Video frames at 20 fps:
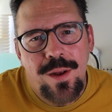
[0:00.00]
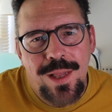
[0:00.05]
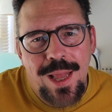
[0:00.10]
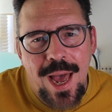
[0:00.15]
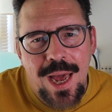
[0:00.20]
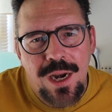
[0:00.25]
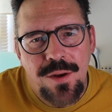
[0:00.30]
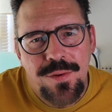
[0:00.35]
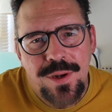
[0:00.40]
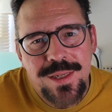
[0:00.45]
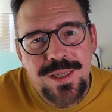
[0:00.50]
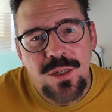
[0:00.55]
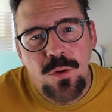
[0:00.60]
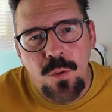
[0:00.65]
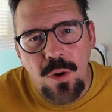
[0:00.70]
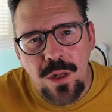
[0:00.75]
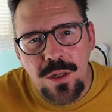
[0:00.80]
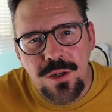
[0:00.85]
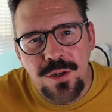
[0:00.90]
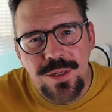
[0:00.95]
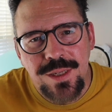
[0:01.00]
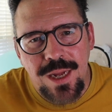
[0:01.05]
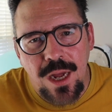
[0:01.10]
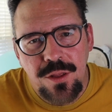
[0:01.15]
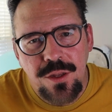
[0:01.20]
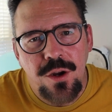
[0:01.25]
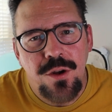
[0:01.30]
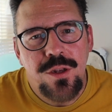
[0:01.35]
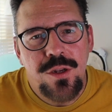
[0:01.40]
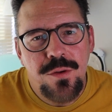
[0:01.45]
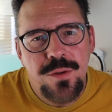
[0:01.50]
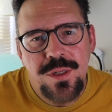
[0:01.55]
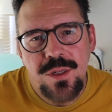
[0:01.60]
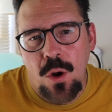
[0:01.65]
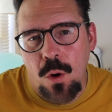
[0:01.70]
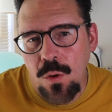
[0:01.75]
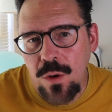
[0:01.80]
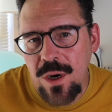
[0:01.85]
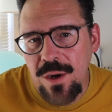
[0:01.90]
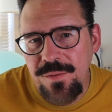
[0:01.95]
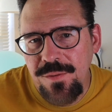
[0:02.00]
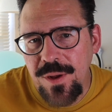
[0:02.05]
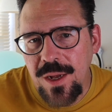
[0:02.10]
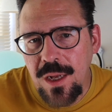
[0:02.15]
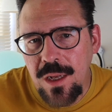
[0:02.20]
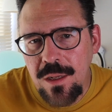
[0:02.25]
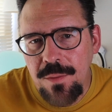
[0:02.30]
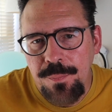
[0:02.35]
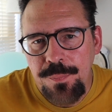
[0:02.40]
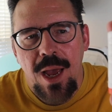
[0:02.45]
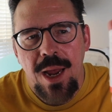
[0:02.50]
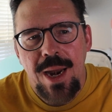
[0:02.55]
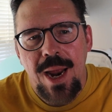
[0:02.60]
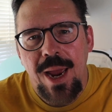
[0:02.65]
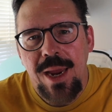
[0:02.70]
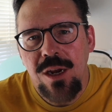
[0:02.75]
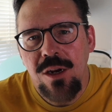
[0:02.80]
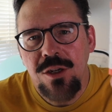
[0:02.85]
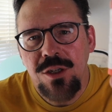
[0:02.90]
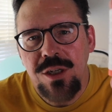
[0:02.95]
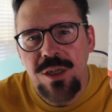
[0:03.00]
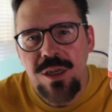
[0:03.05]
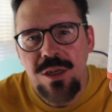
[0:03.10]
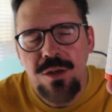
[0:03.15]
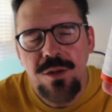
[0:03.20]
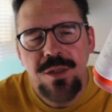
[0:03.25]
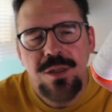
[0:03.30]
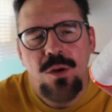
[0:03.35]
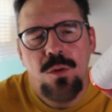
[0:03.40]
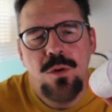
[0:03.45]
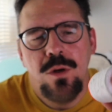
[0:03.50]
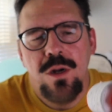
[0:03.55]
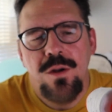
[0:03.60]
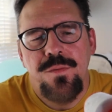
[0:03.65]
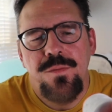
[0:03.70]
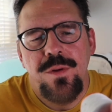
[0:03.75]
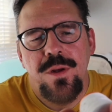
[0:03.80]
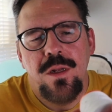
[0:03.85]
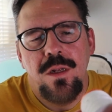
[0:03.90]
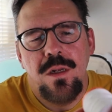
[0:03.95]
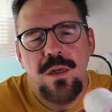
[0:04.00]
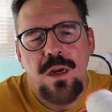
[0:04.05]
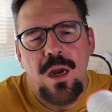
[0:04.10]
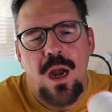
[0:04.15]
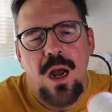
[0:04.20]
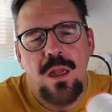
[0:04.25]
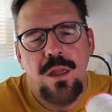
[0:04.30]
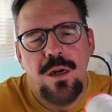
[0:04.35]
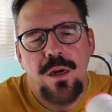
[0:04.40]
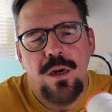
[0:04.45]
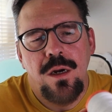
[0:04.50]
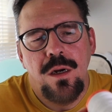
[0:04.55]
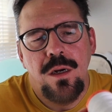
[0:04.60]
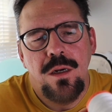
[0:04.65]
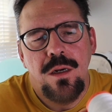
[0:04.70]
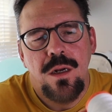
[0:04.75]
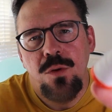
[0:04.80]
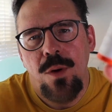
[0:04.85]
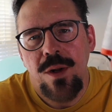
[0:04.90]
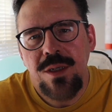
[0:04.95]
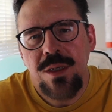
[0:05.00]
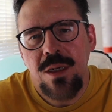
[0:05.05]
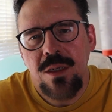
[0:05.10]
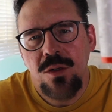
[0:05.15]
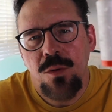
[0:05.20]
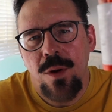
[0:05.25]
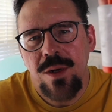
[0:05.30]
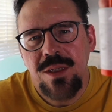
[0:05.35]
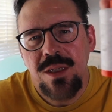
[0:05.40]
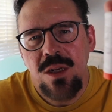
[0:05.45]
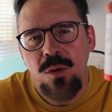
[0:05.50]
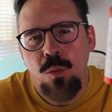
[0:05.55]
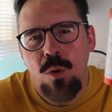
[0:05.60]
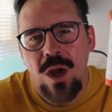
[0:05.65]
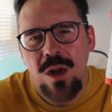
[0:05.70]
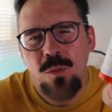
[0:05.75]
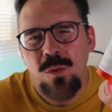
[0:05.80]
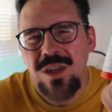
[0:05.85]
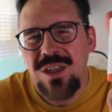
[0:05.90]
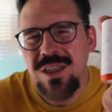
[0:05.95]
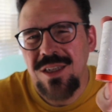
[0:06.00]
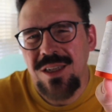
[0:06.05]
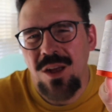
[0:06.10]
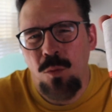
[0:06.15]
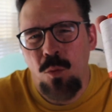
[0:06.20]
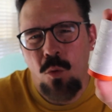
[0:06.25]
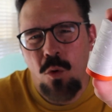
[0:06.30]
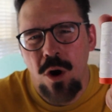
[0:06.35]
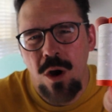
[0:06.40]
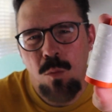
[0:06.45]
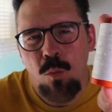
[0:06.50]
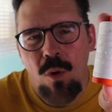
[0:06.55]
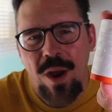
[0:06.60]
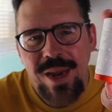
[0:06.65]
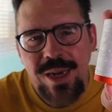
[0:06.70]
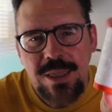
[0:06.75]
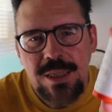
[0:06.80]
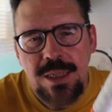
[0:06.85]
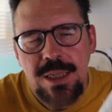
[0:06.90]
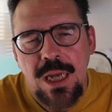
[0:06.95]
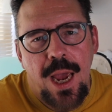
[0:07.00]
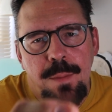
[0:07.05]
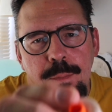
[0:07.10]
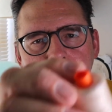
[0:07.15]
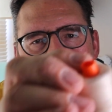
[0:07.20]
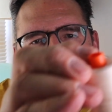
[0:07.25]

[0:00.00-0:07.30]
a lot of us quilters out there use Aurifil, and I usually use Aurifil Color 2021, which is a warm white, and